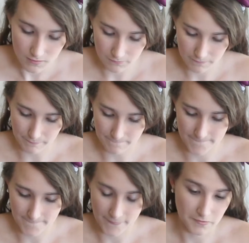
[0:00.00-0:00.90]
prime
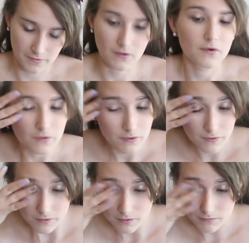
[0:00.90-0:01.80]
our lids
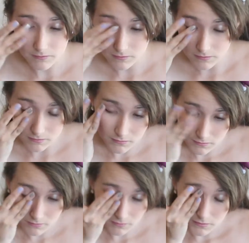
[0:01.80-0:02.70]
with some
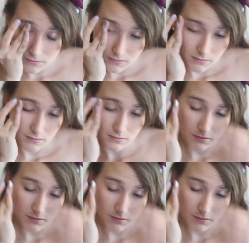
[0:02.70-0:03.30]
Master